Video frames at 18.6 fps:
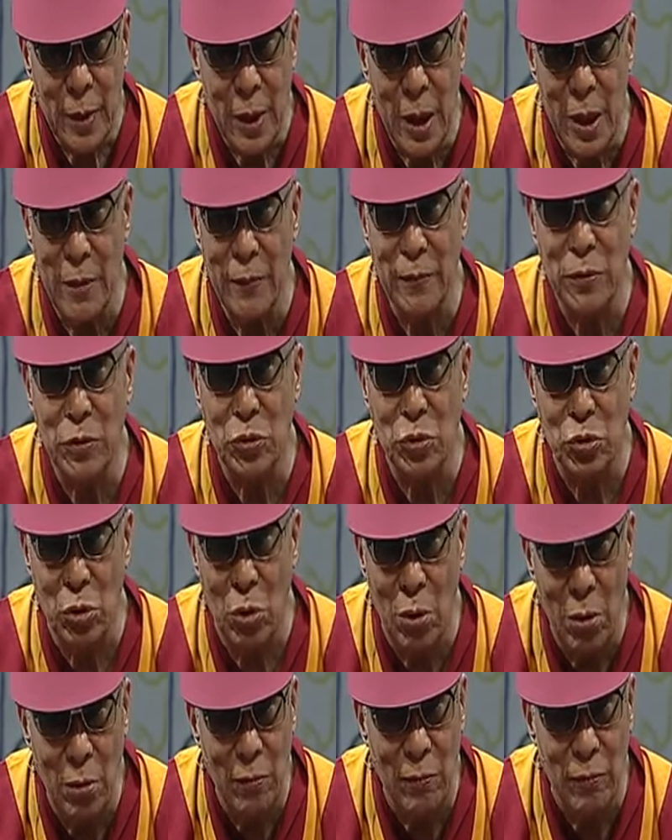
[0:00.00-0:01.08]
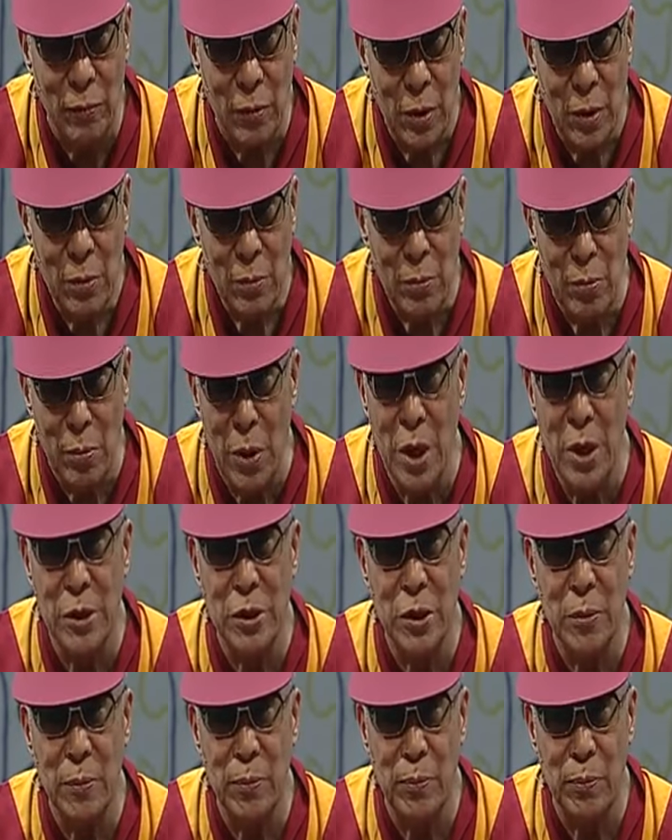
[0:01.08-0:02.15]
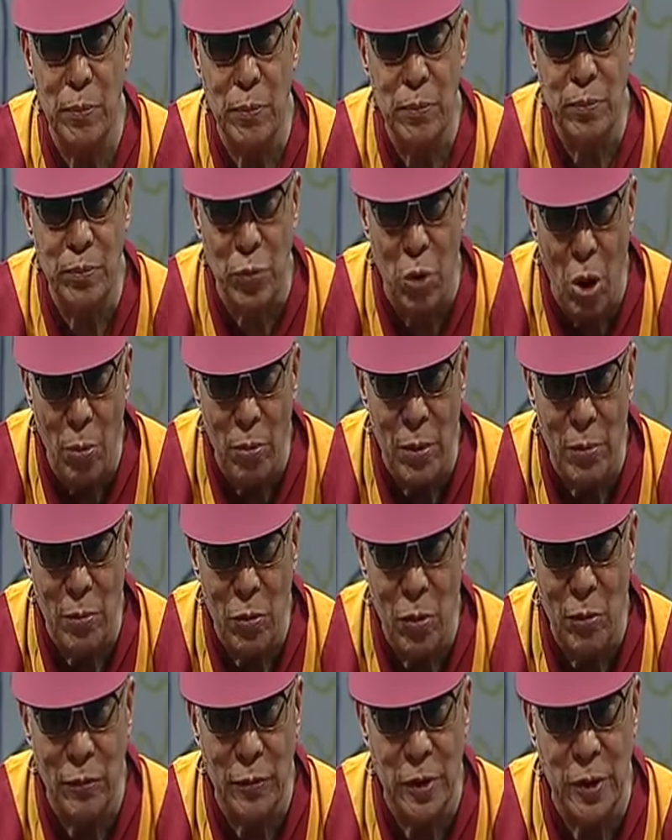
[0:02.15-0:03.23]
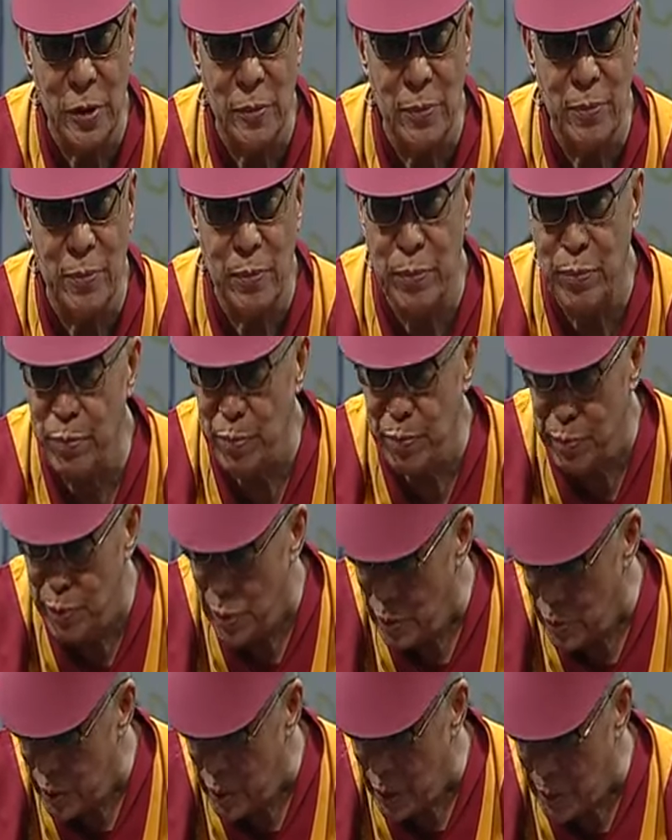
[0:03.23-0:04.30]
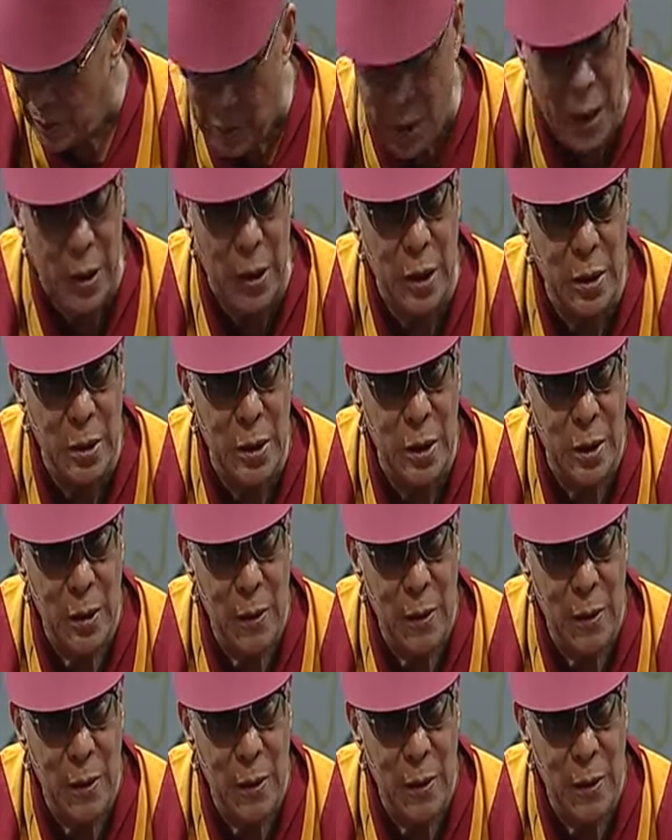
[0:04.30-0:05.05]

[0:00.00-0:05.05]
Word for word: if solve major problem of this this planet